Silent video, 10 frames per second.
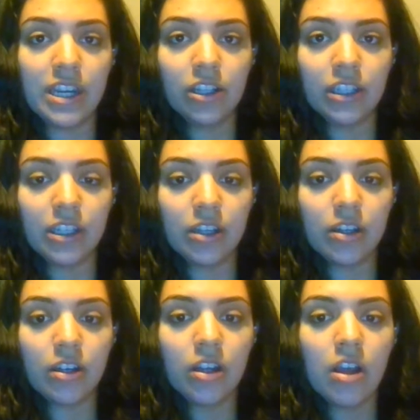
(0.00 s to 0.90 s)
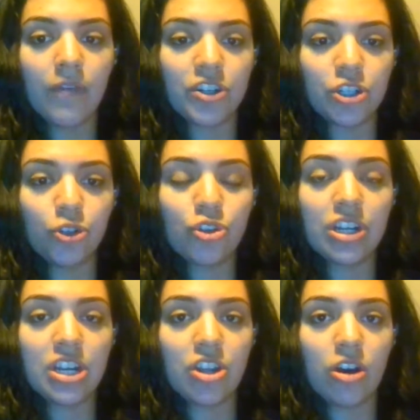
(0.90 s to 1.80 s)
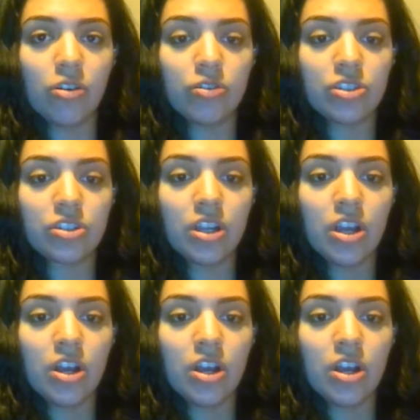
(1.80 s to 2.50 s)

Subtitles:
healing for children and adults